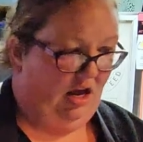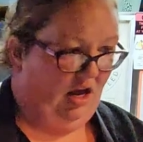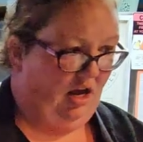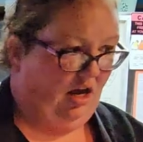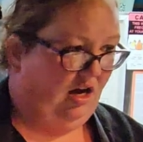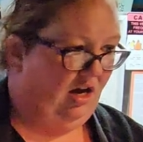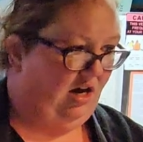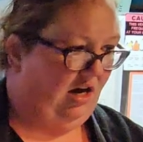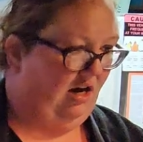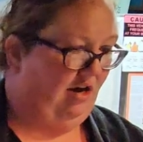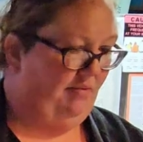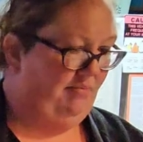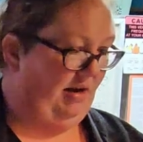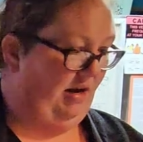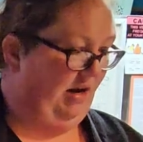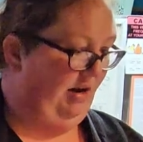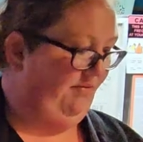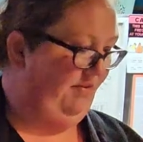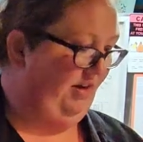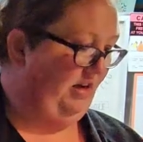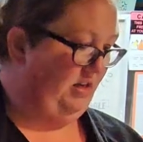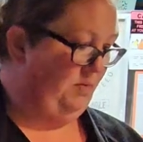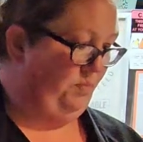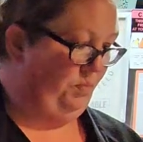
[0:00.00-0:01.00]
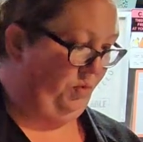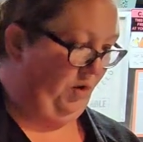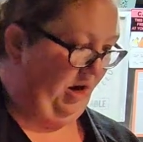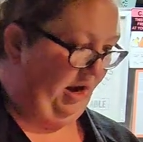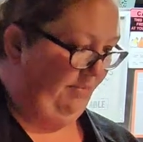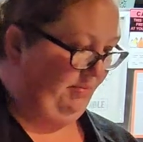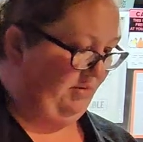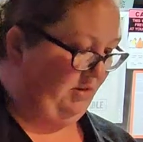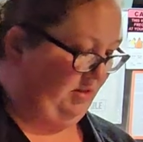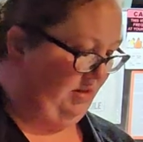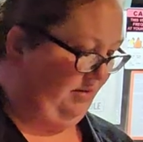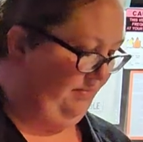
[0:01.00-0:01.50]
My oven is
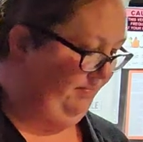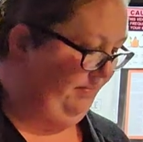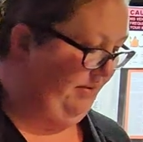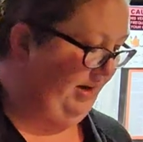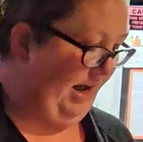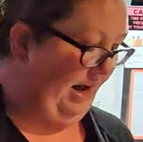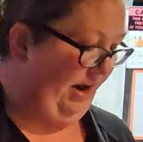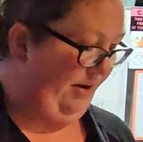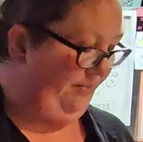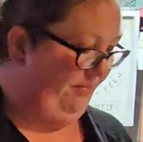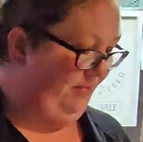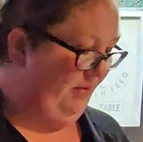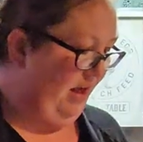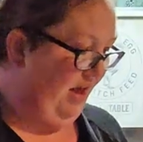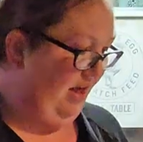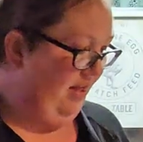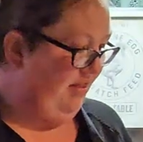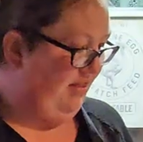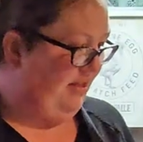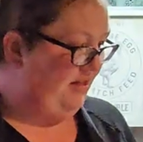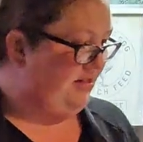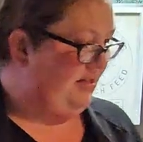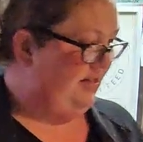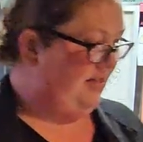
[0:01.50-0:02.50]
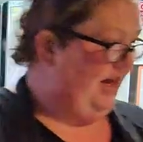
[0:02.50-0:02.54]
prepped. Now, this is